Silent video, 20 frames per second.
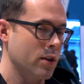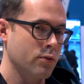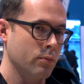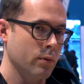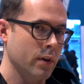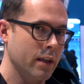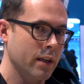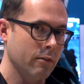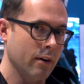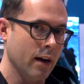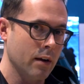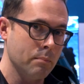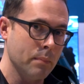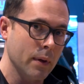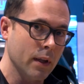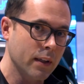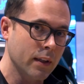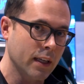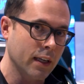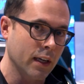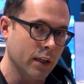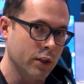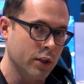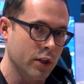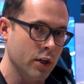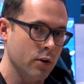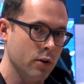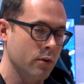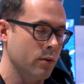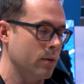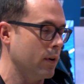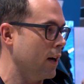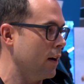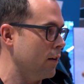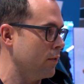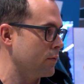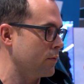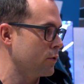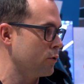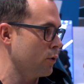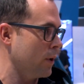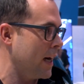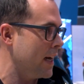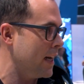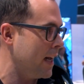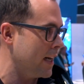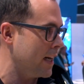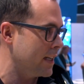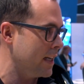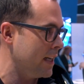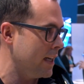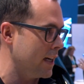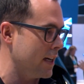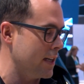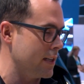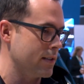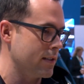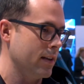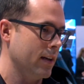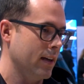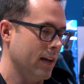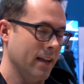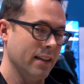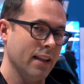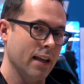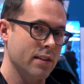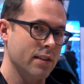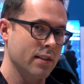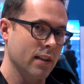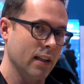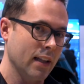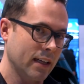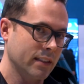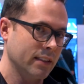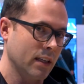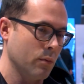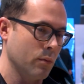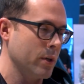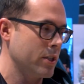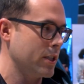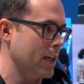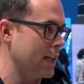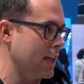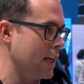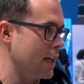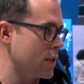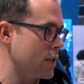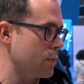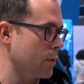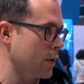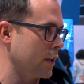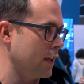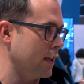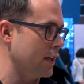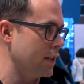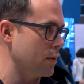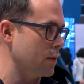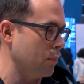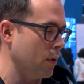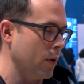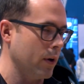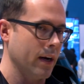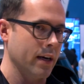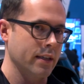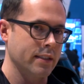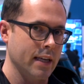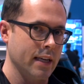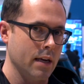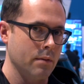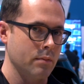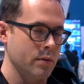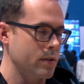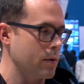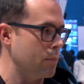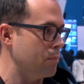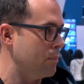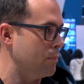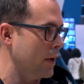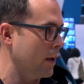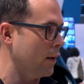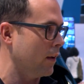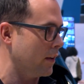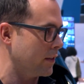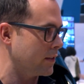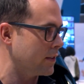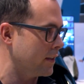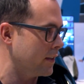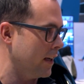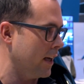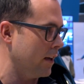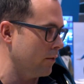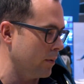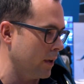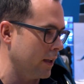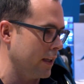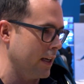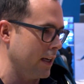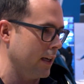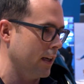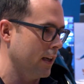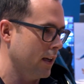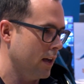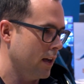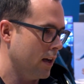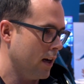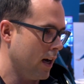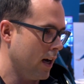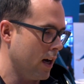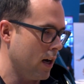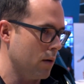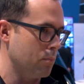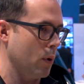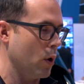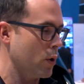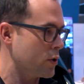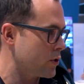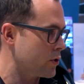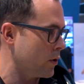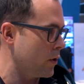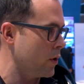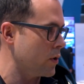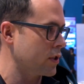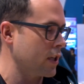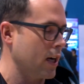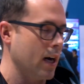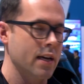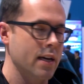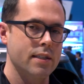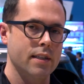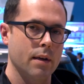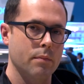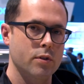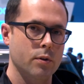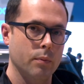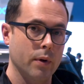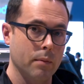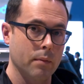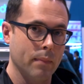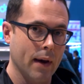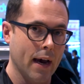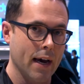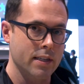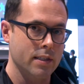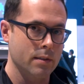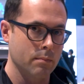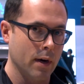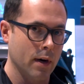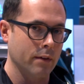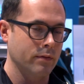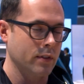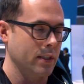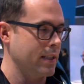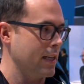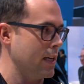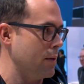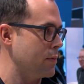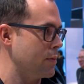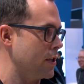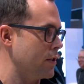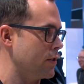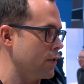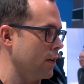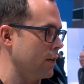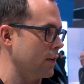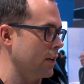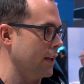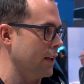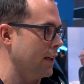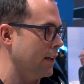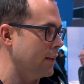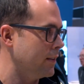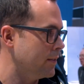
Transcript: it's really around building a queue of great ideas and then selecting which ideas we're going to deploy our teams to build and really uh, bolster those concepts so we can pass them off to teams internally.